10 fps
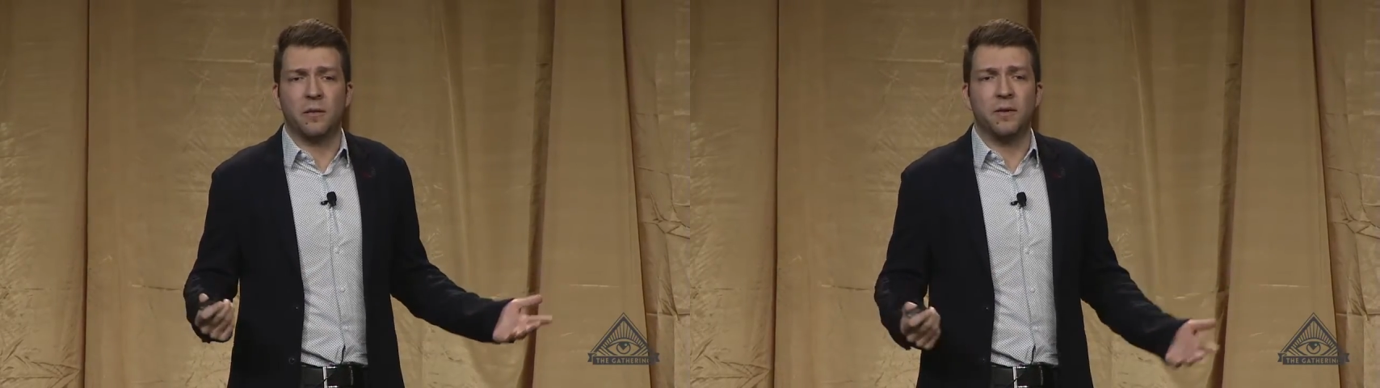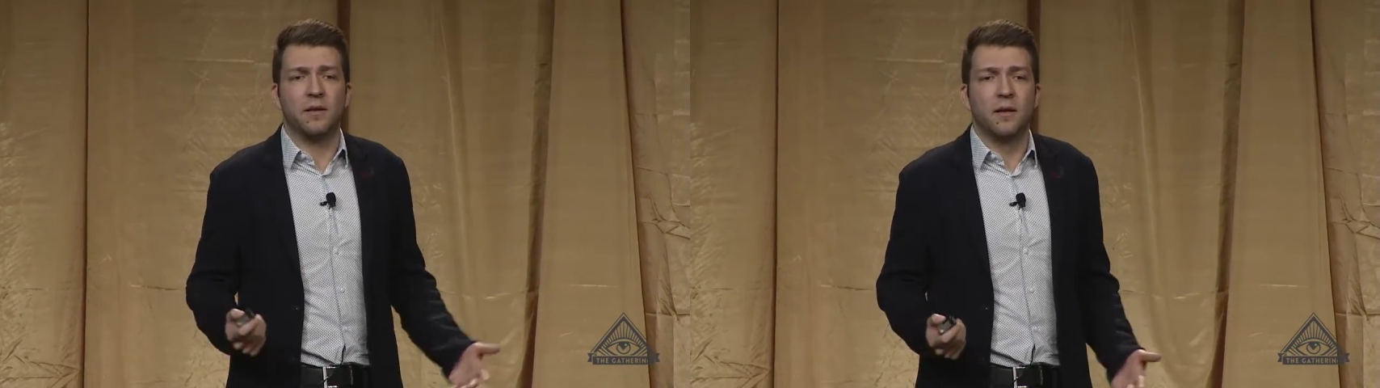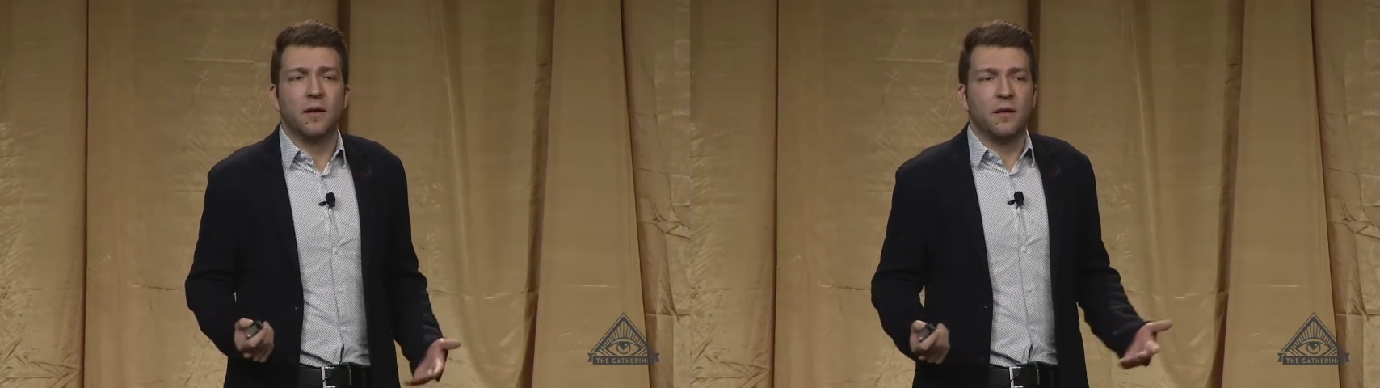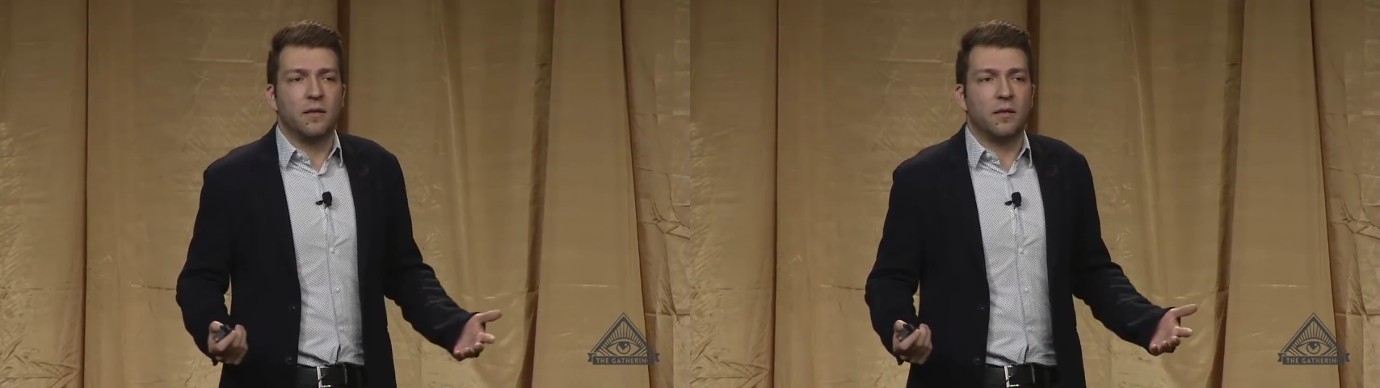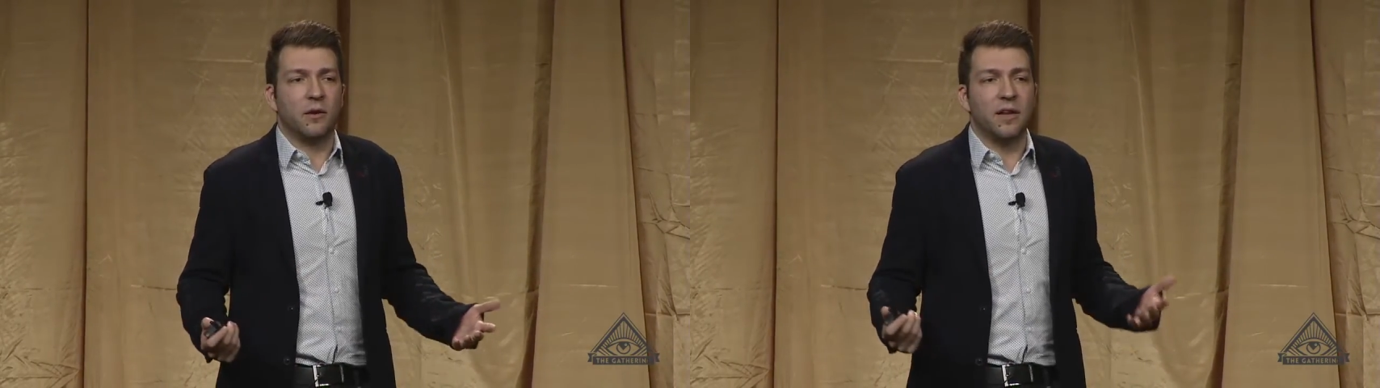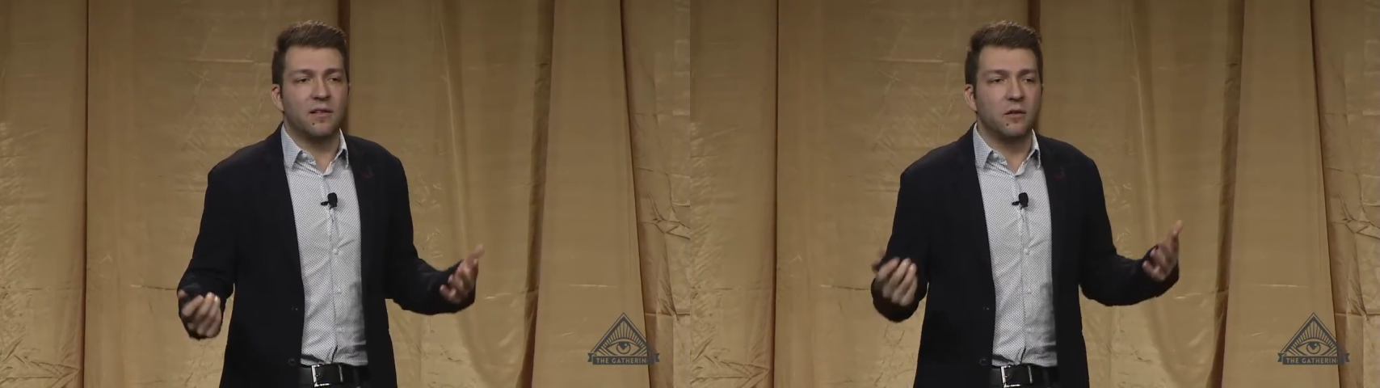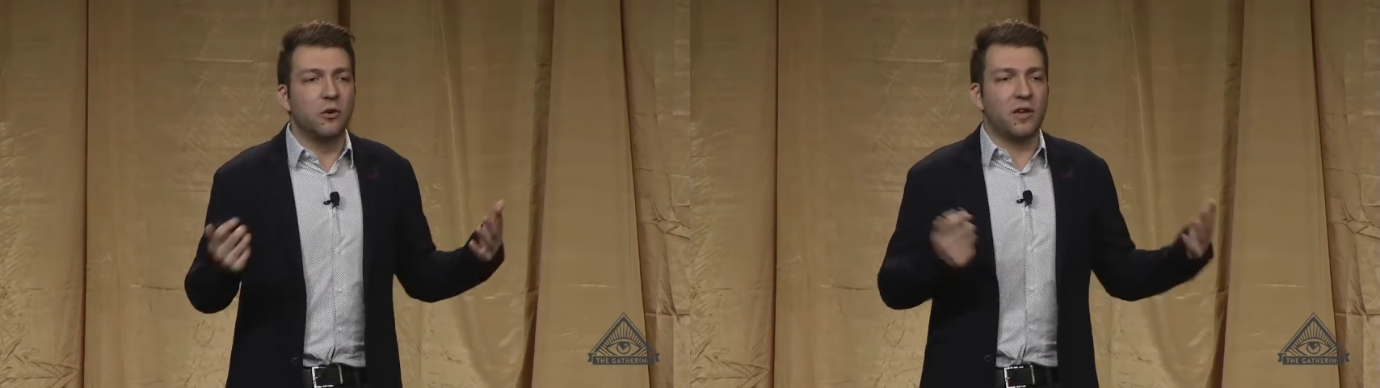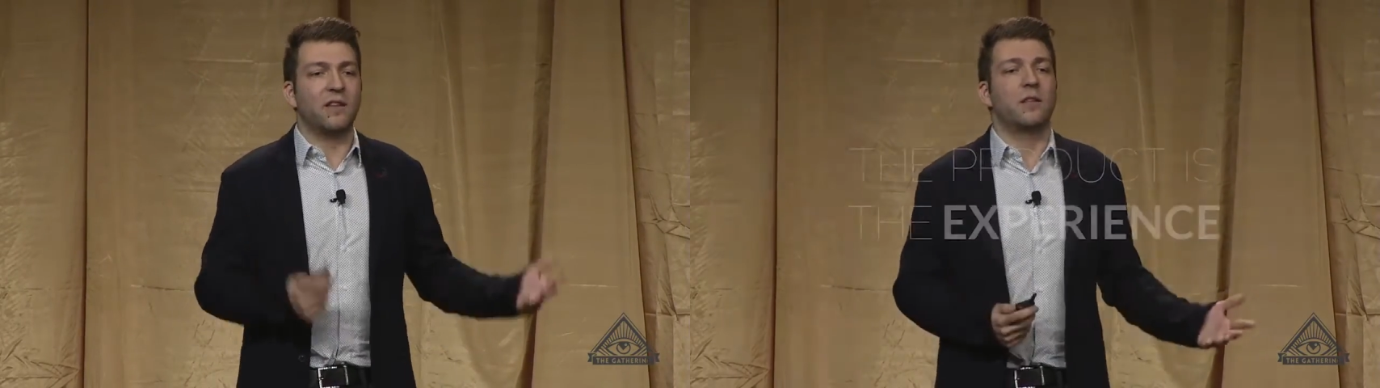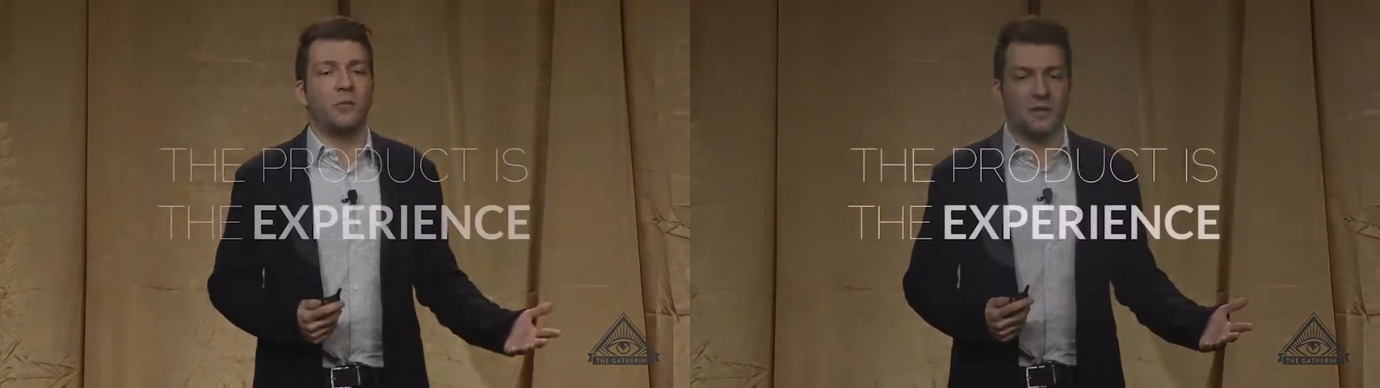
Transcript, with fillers: I mean, there is no customer